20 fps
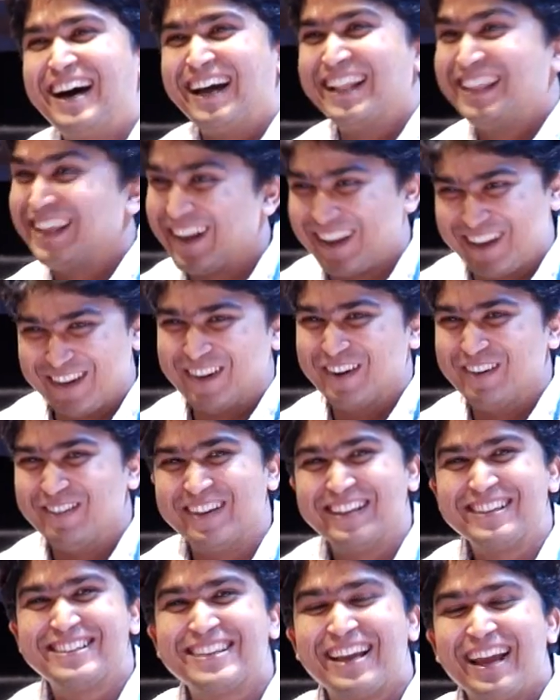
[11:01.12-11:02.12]
there are two
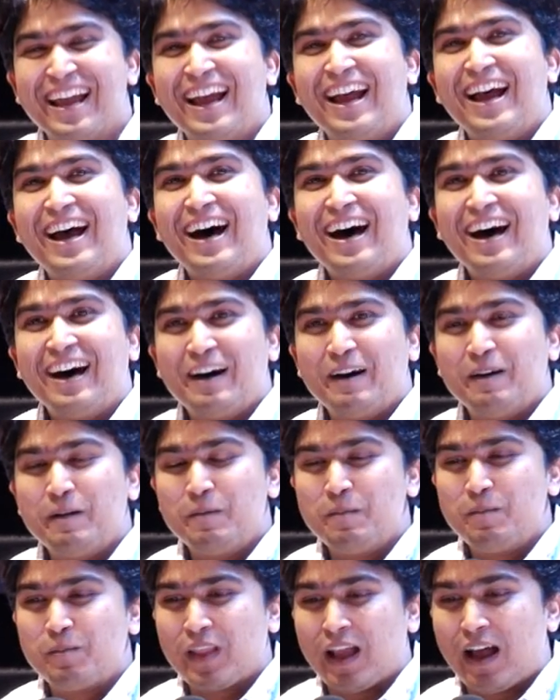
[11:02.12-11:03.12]
Amits.
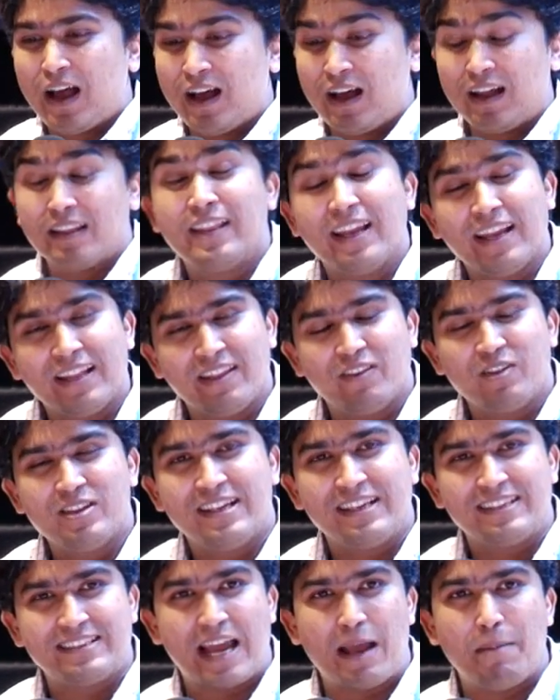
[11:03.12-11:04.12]
There was
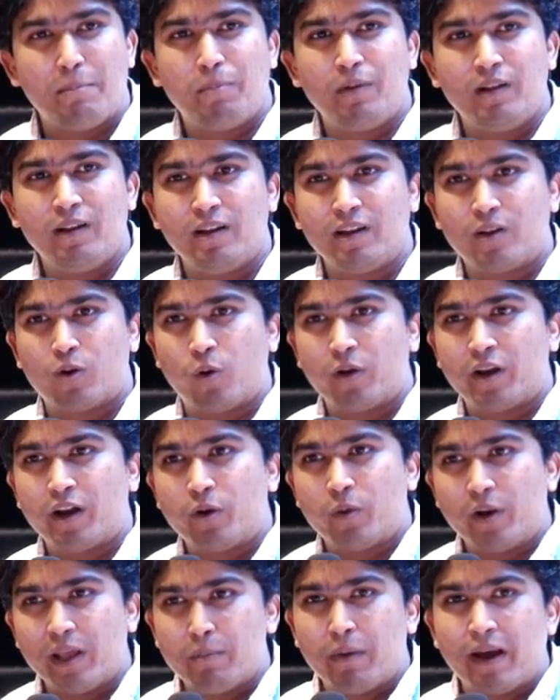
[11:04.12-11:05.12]
an example quoted
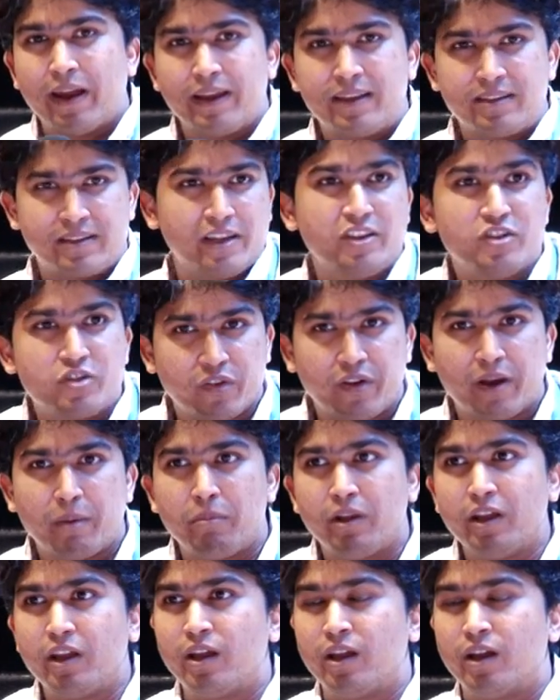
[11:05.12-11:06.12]
today by Accenture
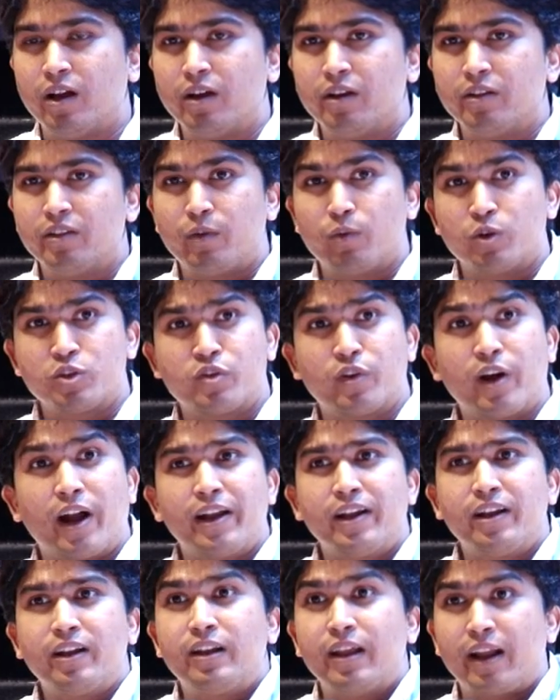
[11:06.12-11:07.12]
MD that was
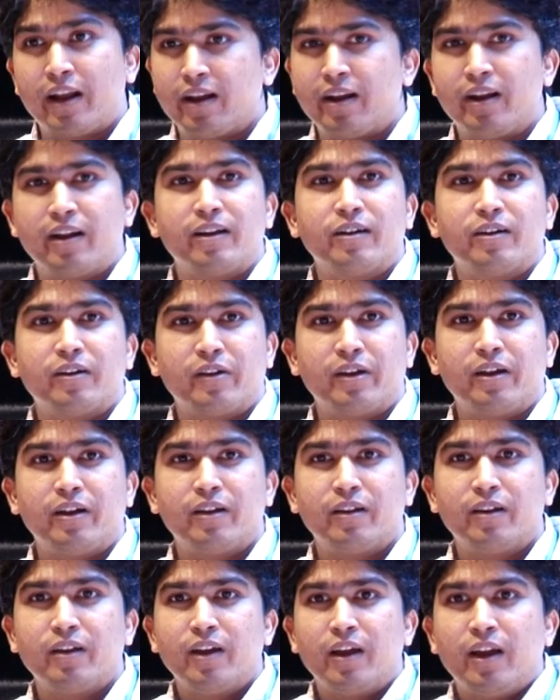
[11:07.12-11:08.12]
regarding Teradata,
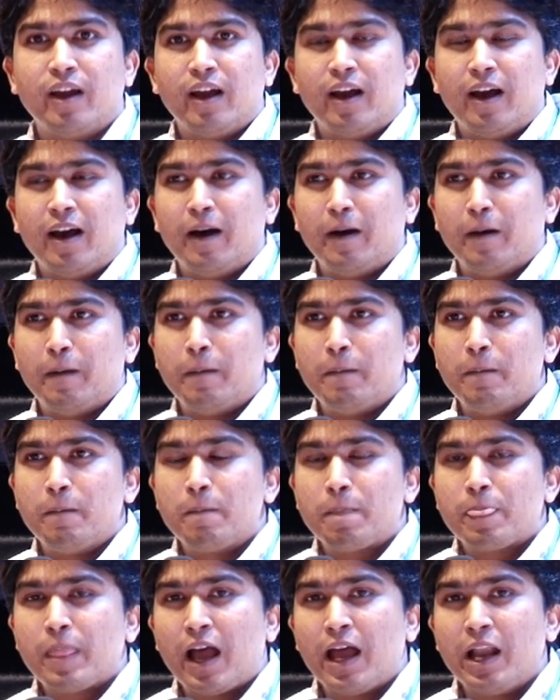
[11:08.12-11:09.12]
right?
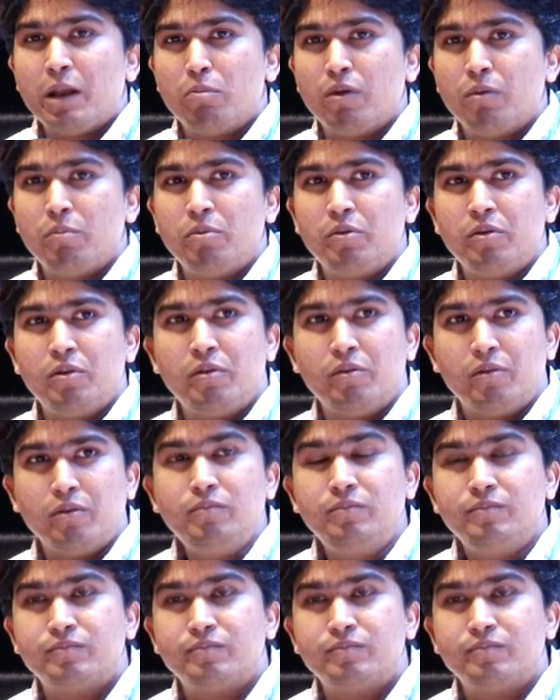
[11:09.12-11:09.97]
I remember